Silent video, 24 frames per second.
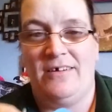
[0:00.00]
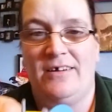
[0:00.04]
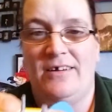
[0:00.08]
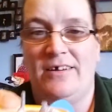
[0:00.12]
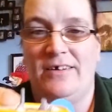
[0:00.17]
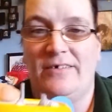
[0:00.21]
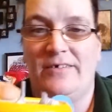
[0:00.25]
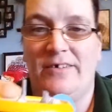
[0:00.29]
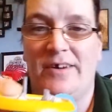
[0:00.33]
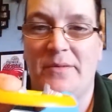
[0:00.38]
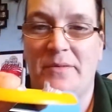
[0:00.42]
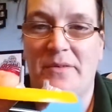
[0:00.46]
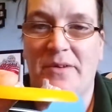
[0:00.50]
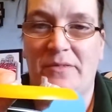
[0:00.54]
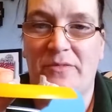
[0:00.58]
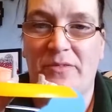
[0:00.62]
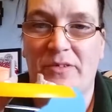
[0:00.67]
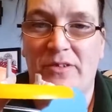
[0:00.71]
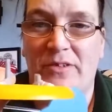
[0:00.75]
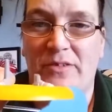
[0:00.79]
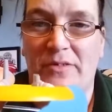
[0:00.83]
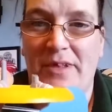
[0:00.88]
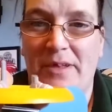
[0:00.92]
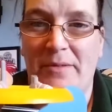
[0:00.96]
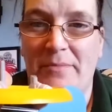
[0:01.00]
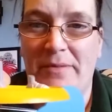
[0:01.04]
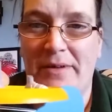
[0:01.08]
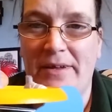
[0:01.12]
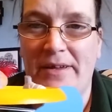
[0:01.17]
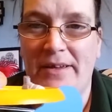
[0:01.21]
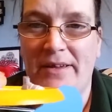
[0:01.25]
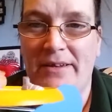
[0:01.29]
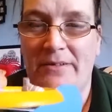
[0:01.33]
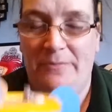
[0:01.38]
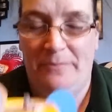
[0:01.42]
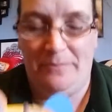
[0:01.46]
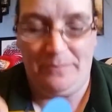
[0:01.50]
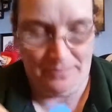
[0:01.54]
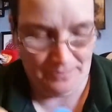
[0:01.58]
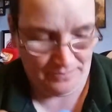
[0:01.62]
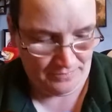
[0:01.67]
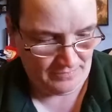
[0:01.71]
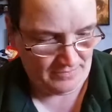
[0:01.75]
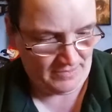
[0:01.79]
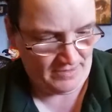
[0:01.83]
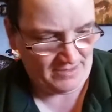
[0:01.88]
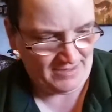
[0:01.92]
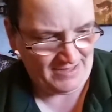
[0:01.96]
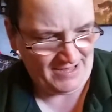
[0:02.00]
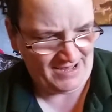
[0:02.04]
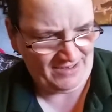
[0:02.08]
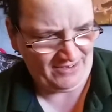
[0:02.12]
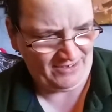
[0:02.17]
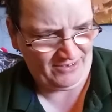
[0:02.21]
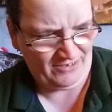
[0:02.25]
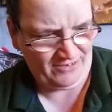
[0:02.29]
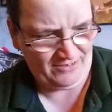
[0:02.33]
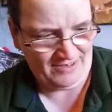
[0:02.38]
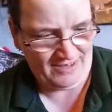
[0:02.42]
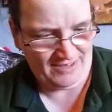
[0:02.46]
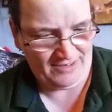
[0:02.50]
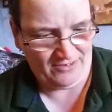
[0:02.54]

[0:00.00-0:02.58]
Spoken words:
Alright, I'm going to have to glue that back. That's